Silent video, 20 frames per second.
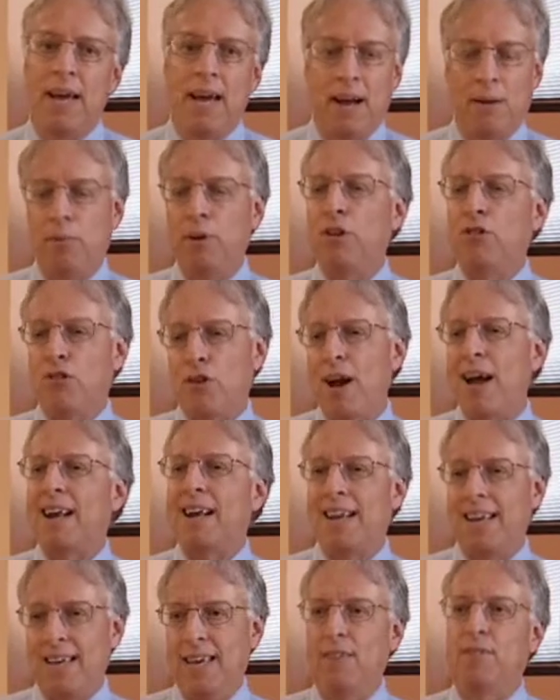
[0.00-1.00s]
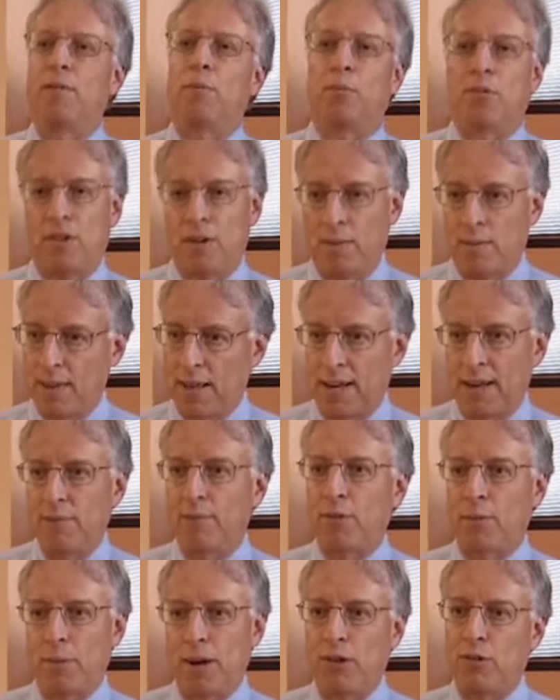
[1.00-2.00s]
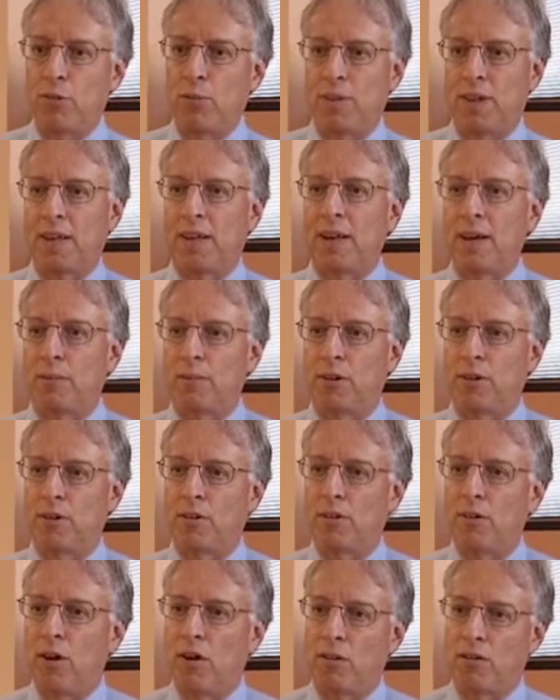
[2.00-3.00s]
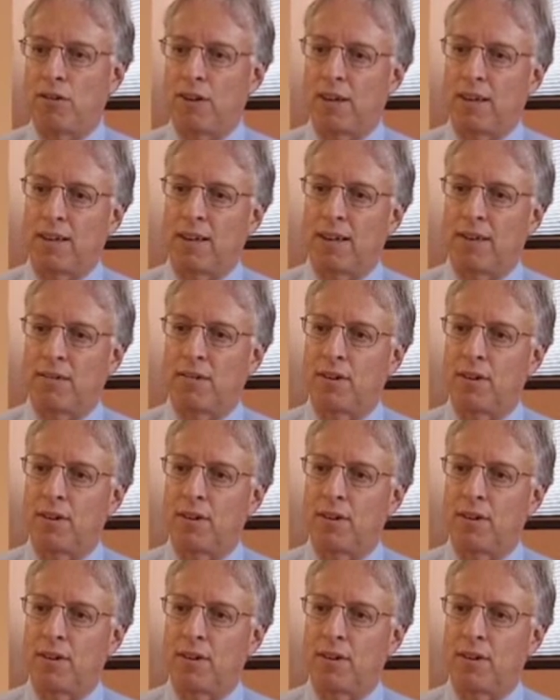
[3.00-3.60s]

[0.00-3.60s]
and we try to give them some of that information when they come to talks like this.